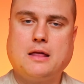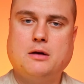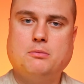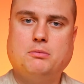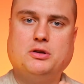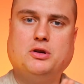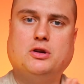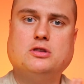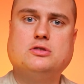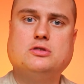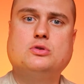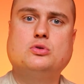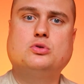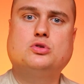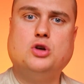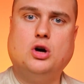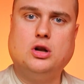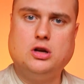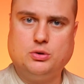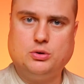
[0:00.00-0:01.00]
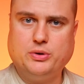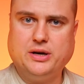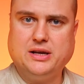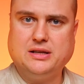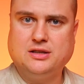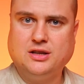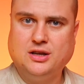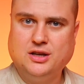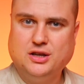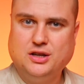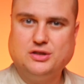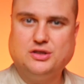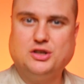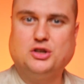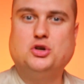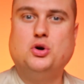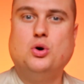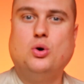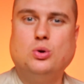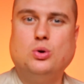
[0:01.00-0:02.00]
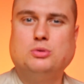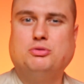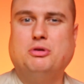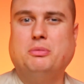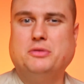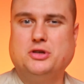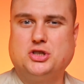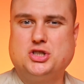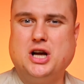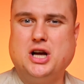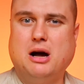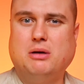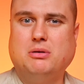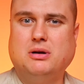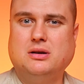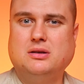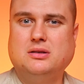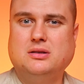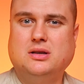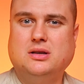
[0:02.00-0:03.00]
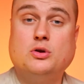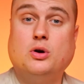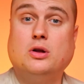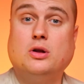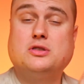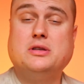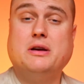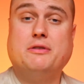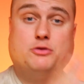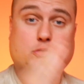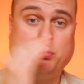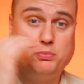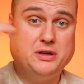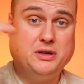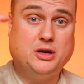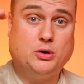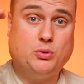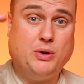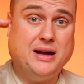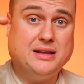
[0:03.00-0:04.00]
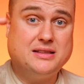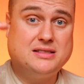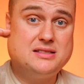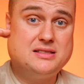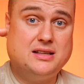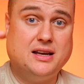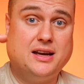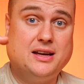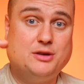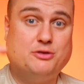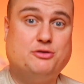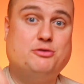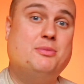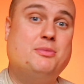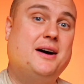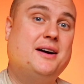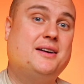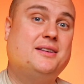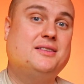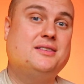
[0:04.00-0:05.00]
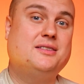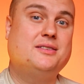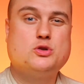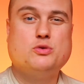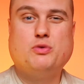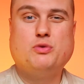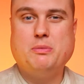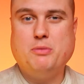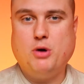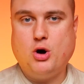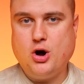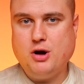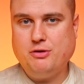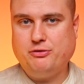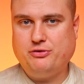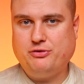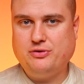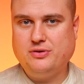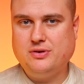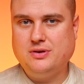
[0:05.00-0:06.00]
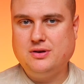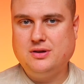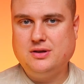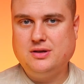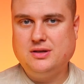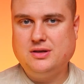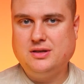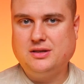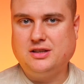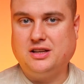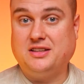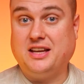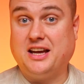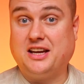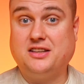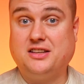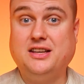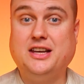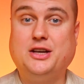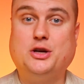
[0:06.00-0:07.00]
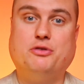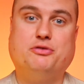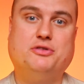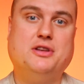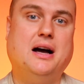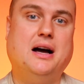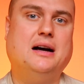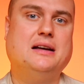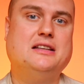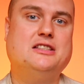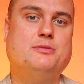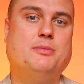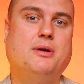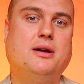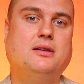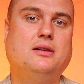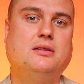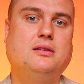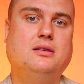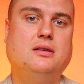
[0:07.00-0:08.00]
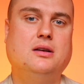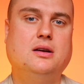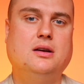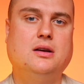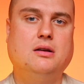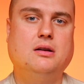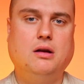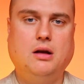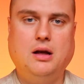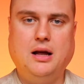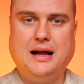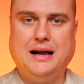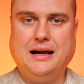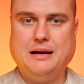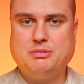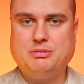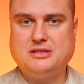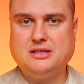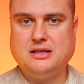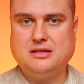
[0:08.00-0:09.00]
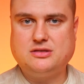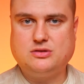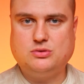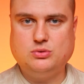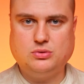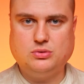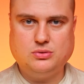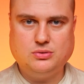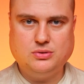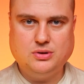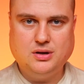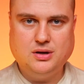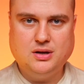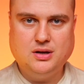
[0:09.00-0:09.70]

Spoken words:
But also to tolerate the cold from the shower, you also have to be in the right state of mind. So Wim Hof, the technique of the Iceman, helps us to